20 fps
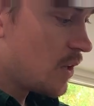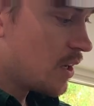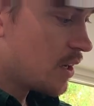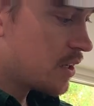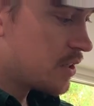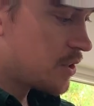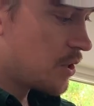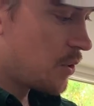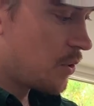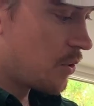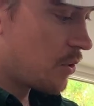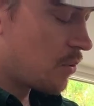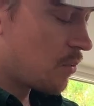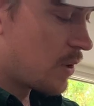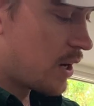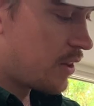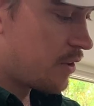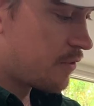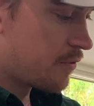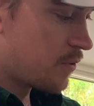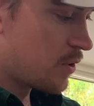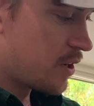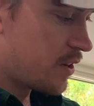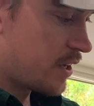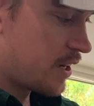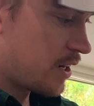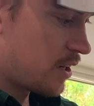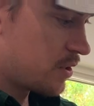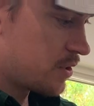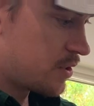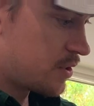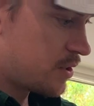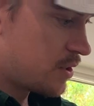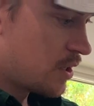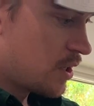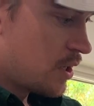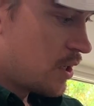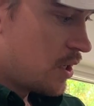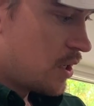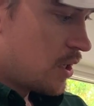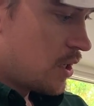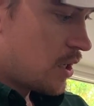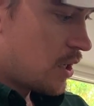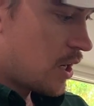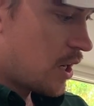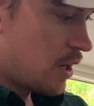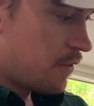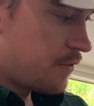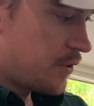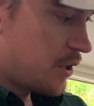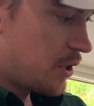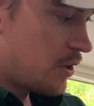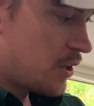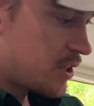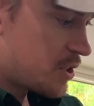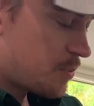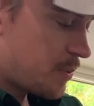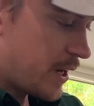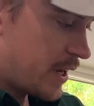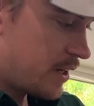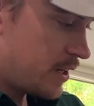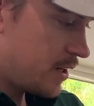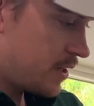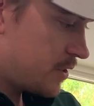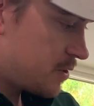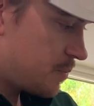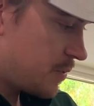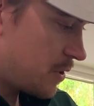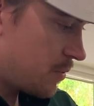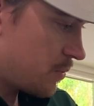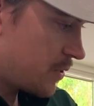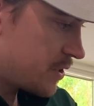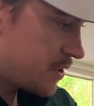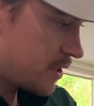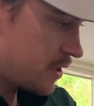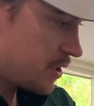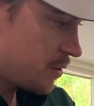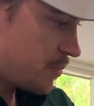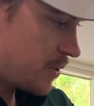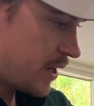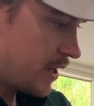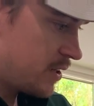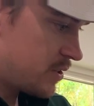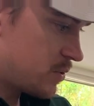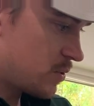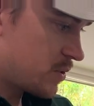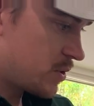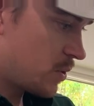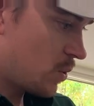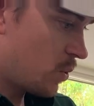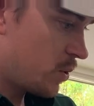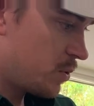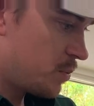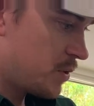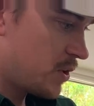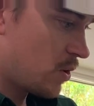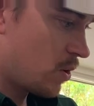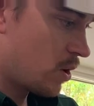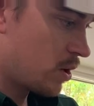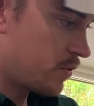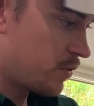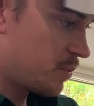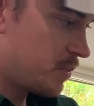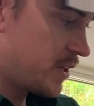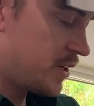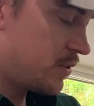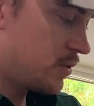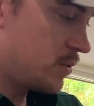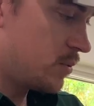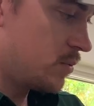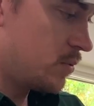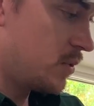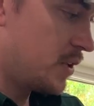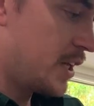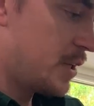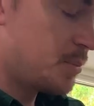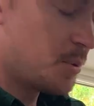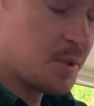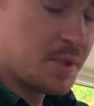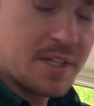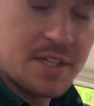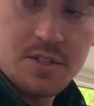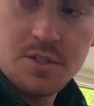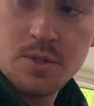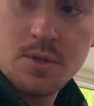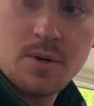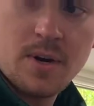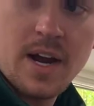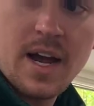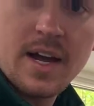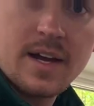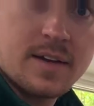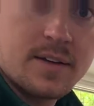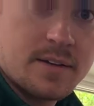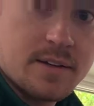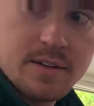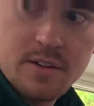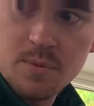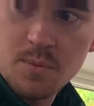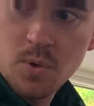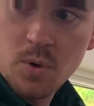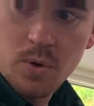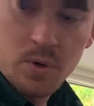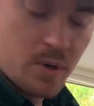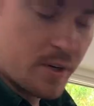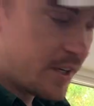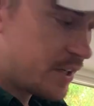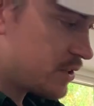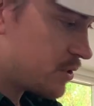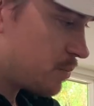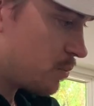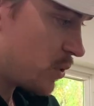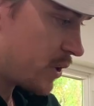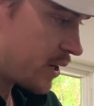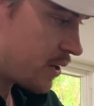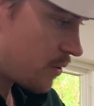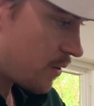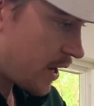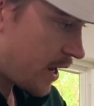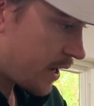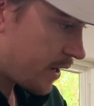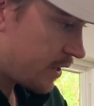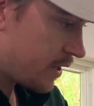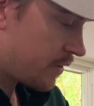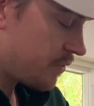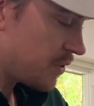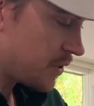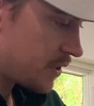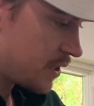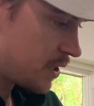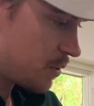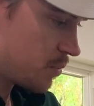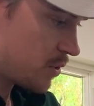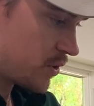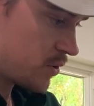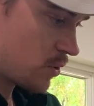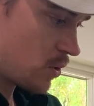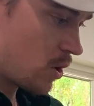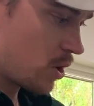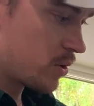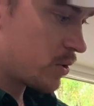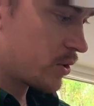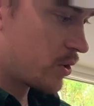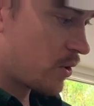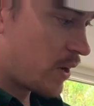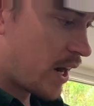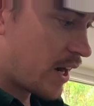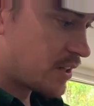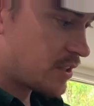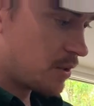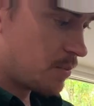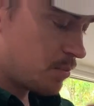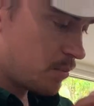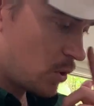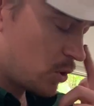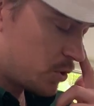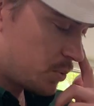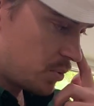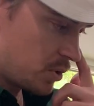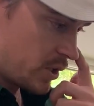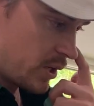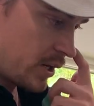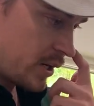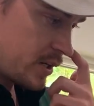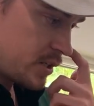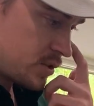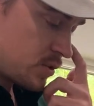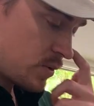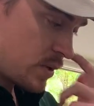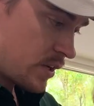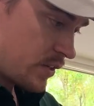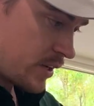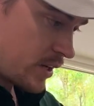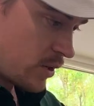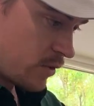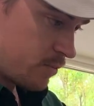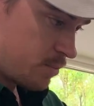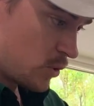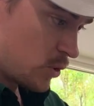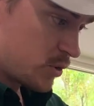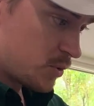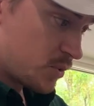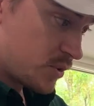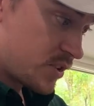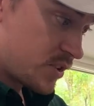continuing around the front of the house. Veneer is painted. It's been recently painted, so it's going to be hard for me to label each crack in the mortar and each brick crack and everything, but there are cracks in multiple areas around multiple